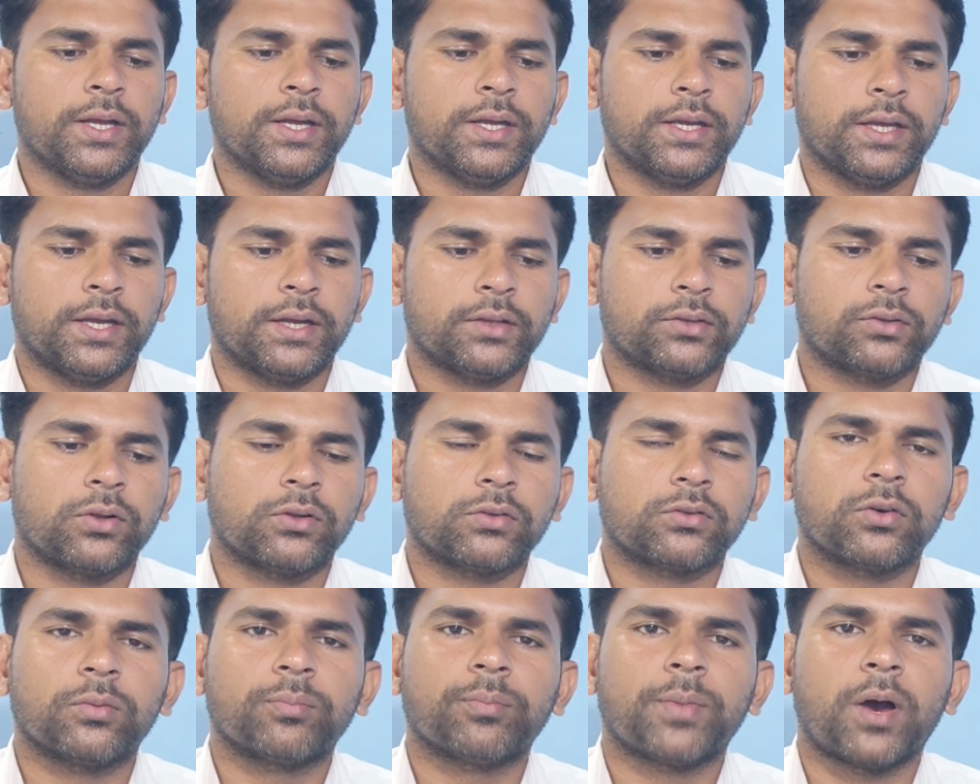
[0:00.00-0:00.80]
Here is
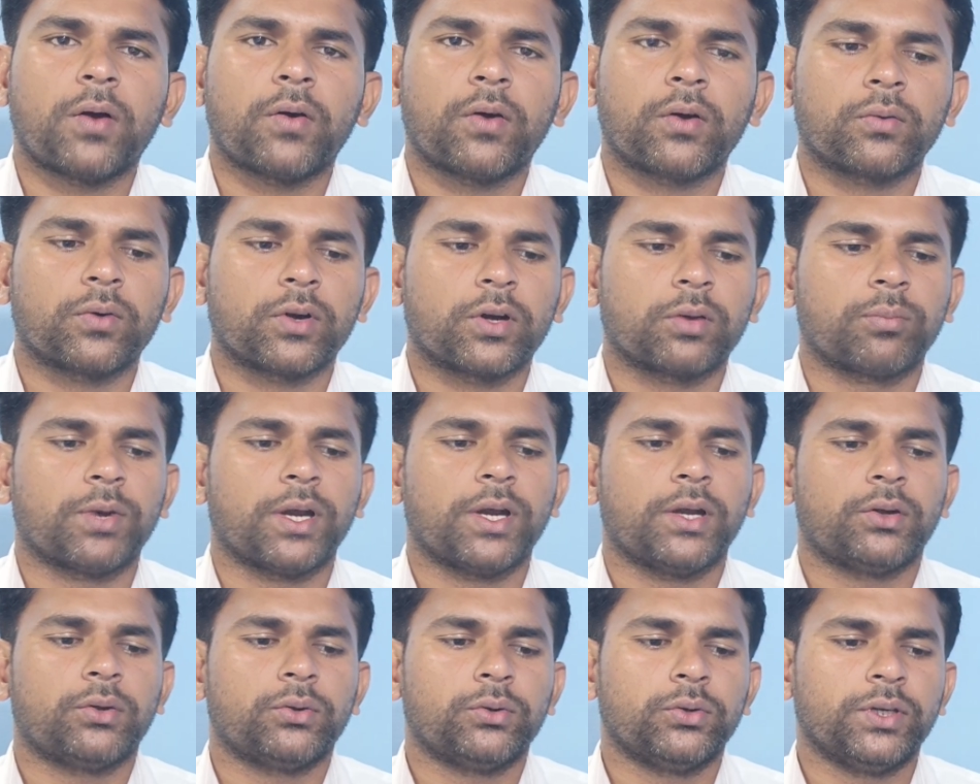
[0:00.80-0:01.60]
also power 1
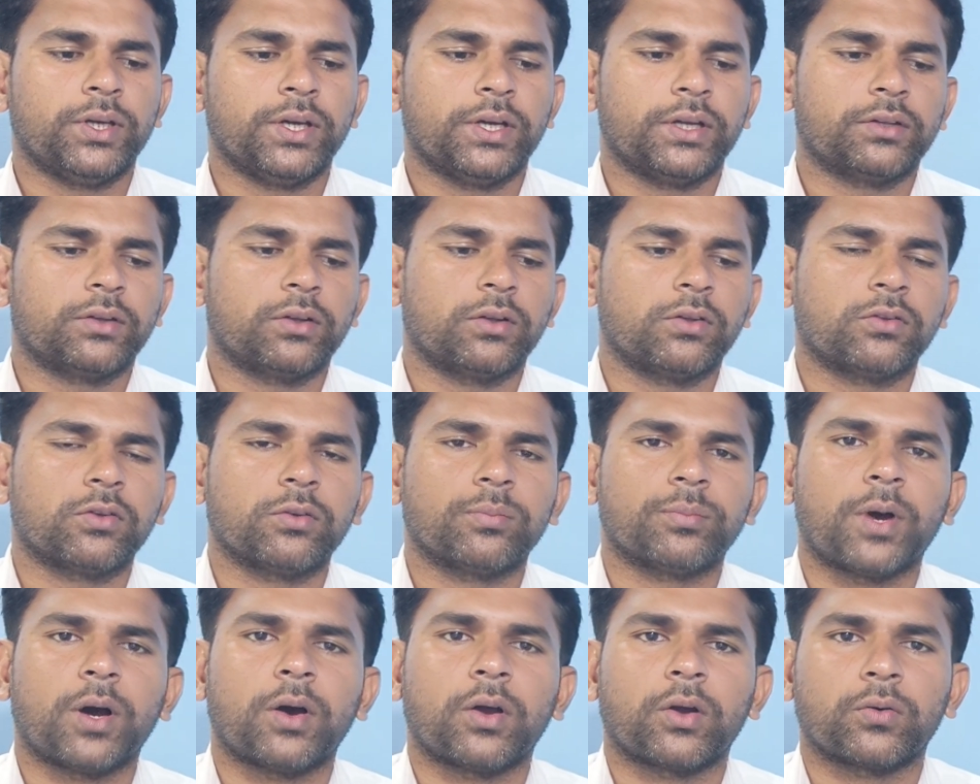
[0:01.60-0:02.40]
by 2, here is also
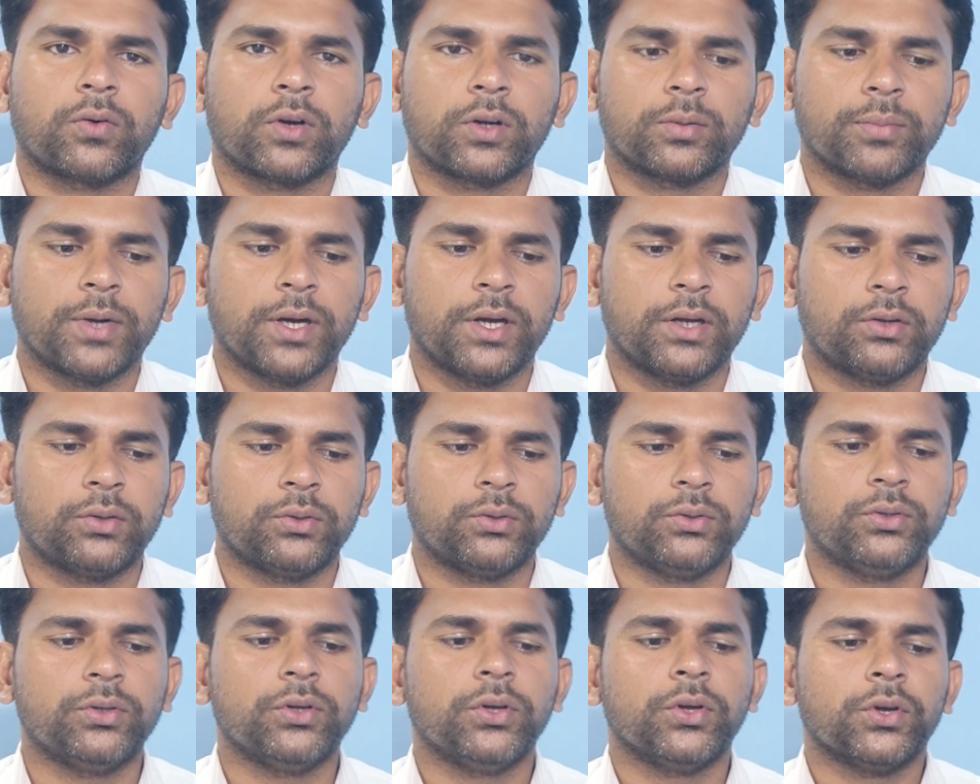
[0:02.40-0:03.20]
power 1 by
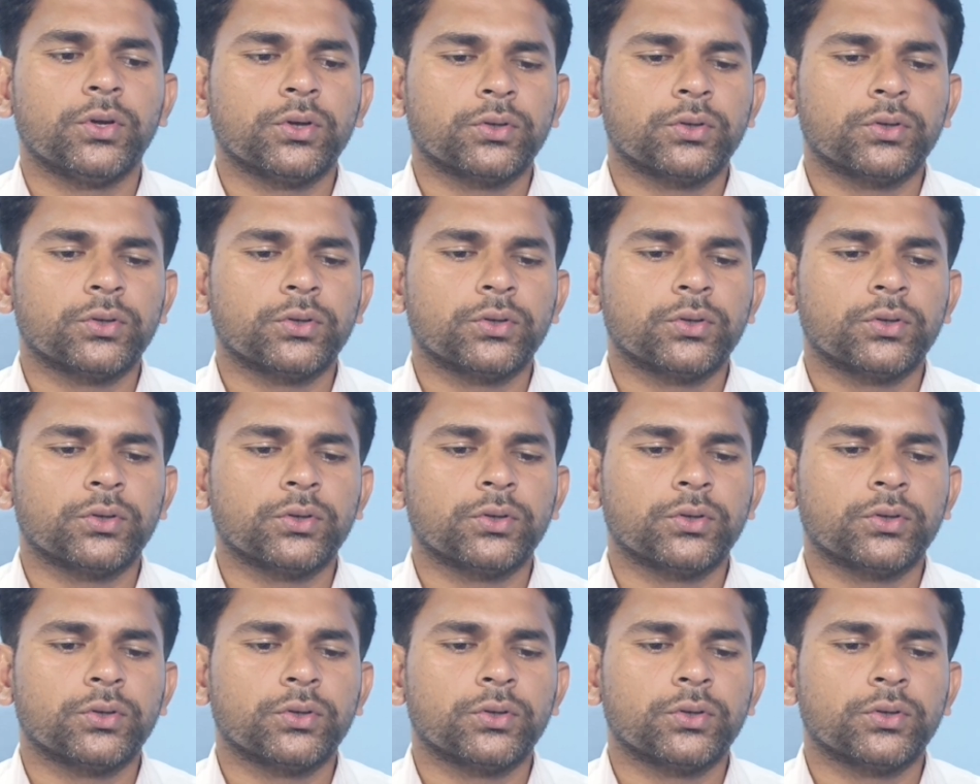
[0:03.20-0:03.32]
2.